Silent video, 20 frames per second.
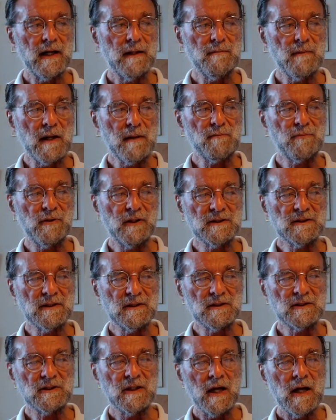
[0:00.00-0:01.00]
my
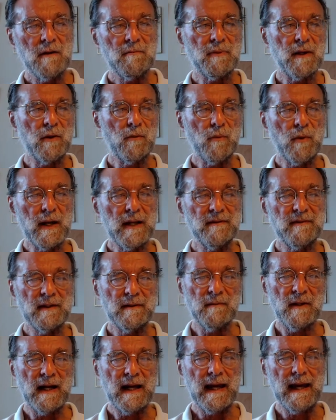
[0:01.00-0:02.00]
presence by waving
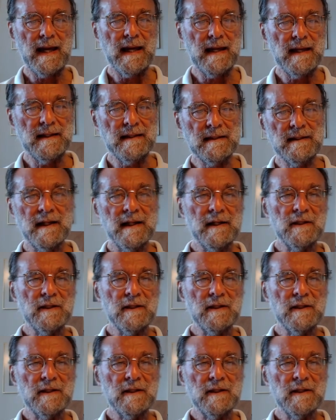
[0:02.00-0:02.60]
my hand,